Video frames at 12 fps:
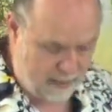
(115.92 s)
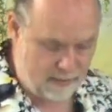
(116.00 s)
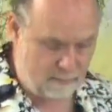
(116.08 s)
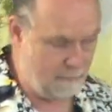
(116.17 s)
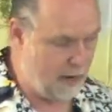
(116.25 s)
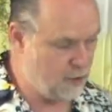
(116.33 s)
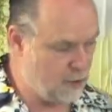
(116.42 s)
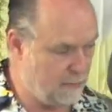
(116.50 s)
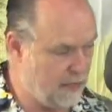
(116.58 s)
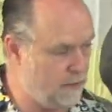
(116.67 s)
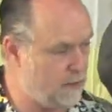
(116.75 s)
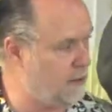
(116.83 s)
me the
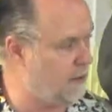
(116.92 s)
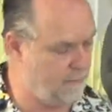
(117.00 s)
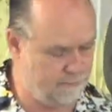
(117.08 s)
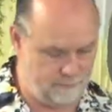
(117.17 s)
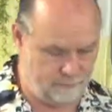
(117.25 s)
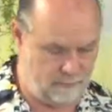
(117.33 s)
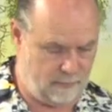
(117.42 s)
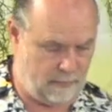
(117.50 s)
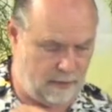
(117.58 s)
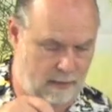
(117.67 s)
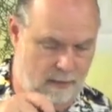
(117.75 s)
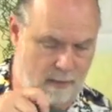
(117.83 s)
measurements
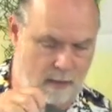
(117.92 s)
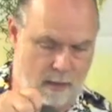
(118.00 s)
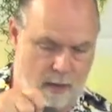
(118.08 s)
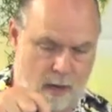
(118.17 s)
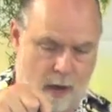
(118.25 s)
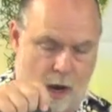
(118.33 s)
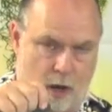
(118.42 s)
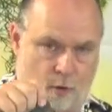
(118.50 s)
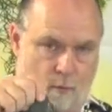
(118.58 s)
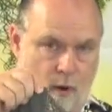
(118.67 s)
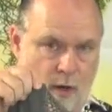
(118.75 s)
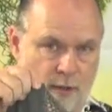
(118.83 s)

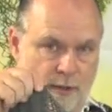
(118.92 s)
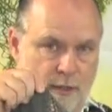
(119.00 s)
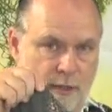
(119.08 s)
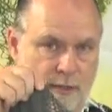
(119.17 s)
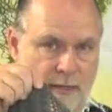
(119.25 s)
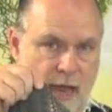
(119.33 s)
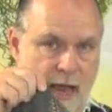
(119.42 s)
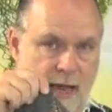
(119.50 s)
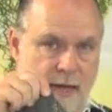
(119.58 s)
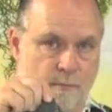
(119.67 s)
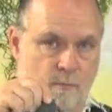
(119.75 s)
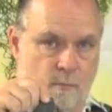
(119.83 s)
across the
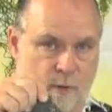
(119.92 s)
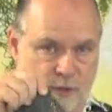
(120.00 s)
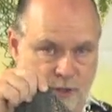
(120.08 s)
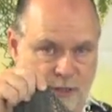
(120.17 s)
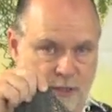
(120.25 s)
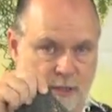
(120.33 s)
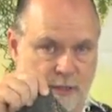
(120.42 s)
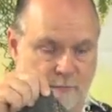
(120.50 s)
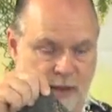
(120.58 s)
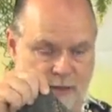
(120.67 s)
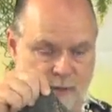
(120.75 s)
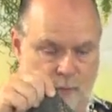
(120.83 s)
side, which this is
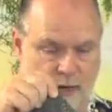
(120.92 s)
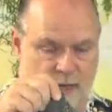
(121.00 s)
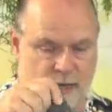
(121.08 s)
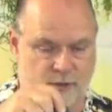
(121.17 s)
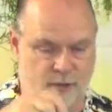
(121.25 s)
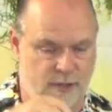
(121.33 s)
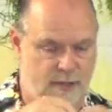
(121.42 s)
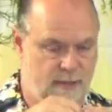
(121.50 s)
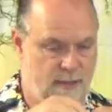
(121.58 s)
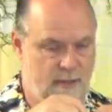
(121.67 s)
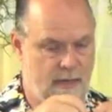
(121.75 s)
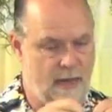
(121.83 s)
about 20
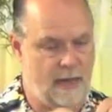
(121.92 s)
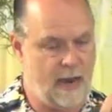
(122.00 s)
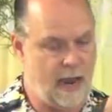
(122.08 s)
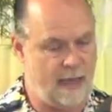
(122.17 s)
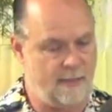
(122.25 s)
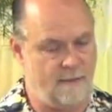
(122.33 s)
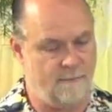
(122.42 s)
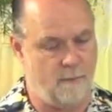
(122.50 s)
inches. And then